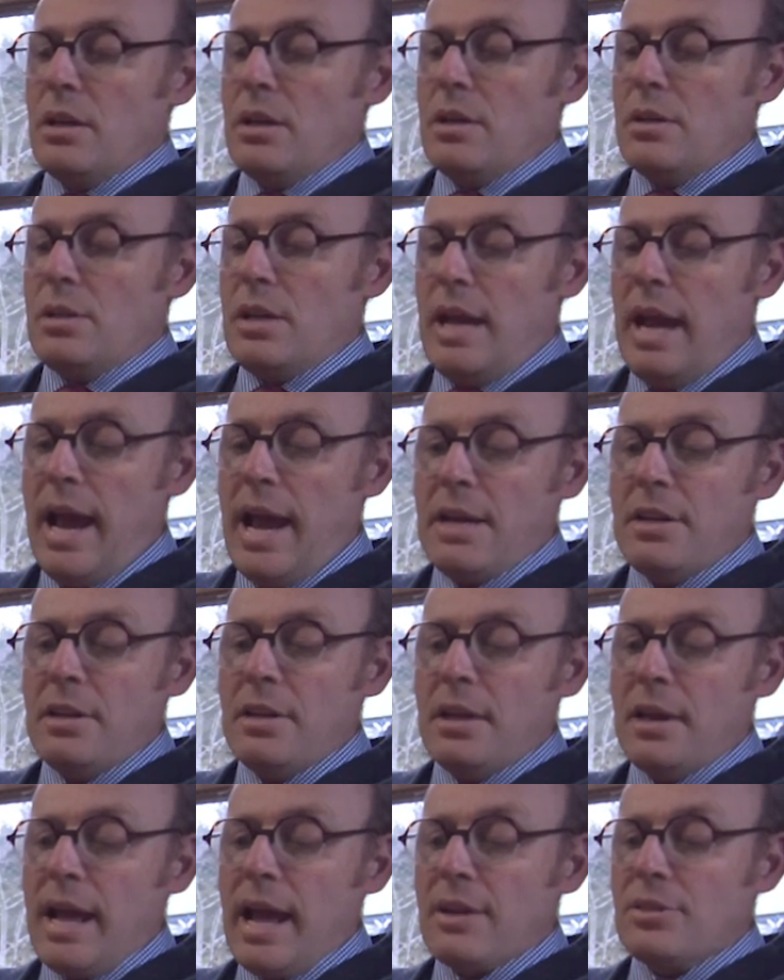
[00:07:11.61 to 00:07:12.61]
She
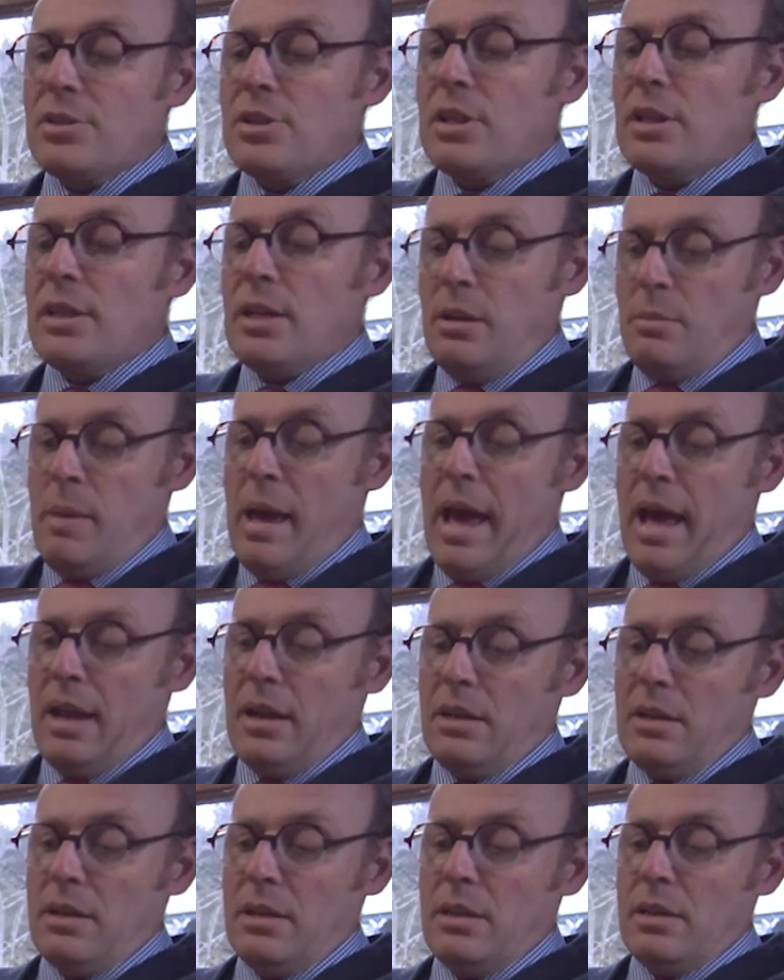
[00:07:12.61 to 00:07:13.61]
handed it out to the little
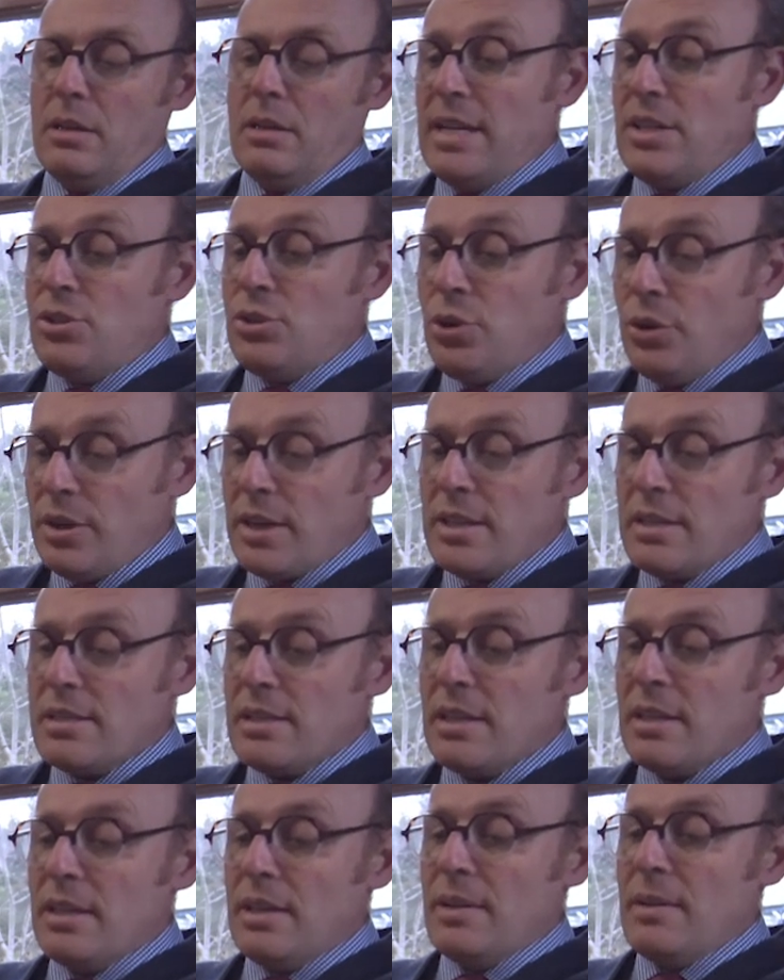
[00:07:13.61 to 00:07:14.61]
man. He took
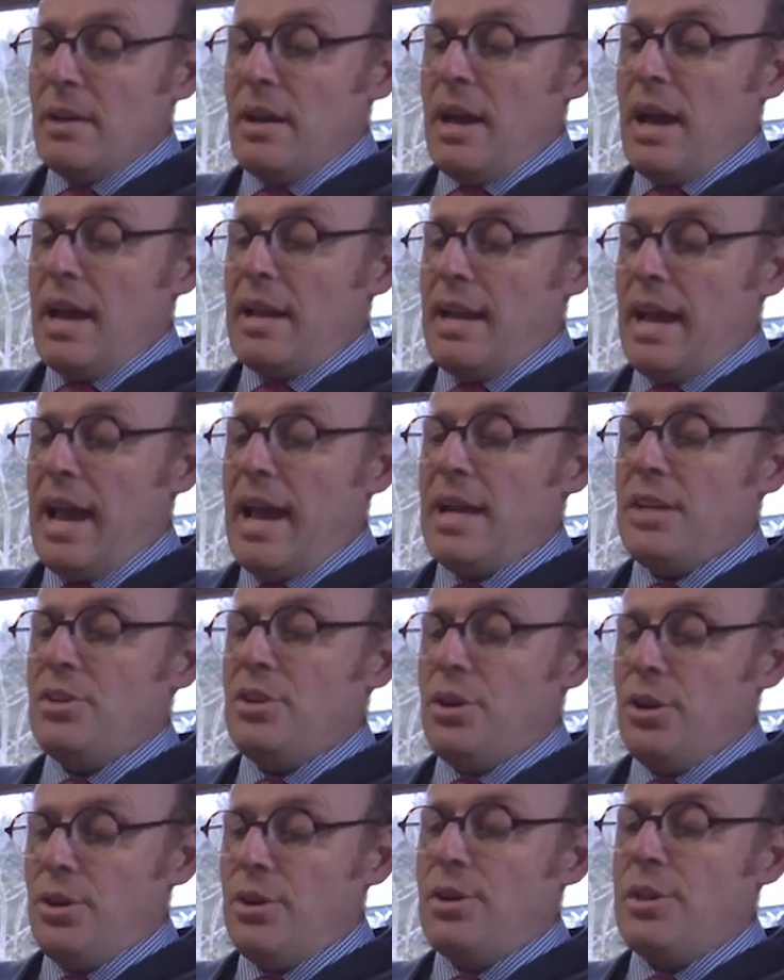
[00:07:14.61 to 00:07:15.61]
it and
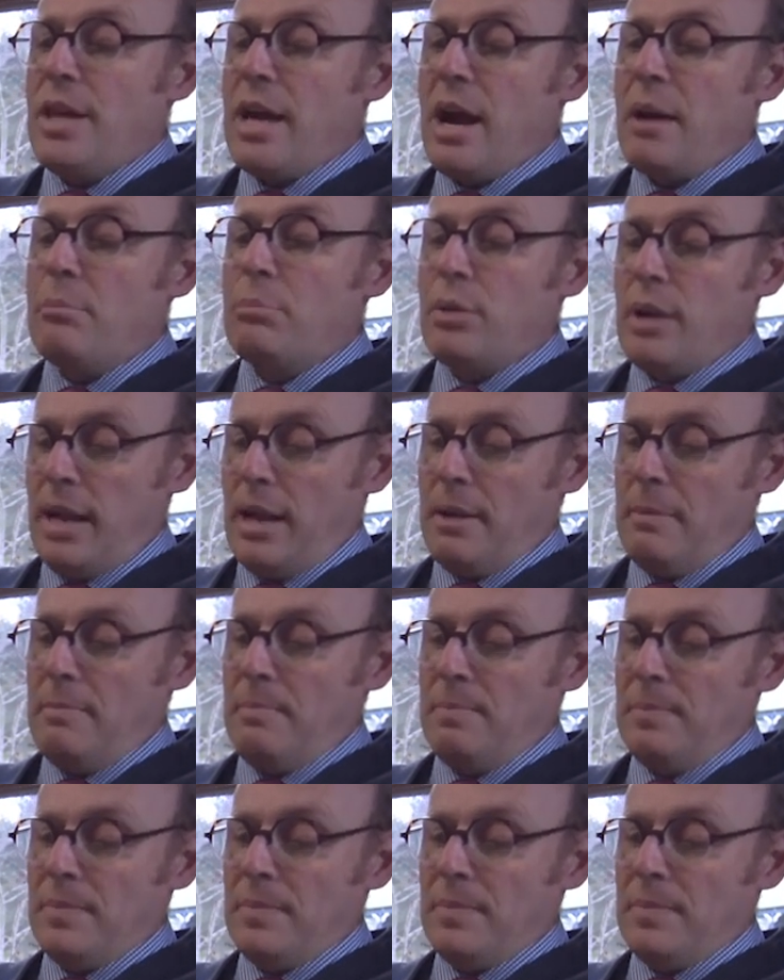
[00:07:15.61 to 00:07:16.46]
handed her the umbrella.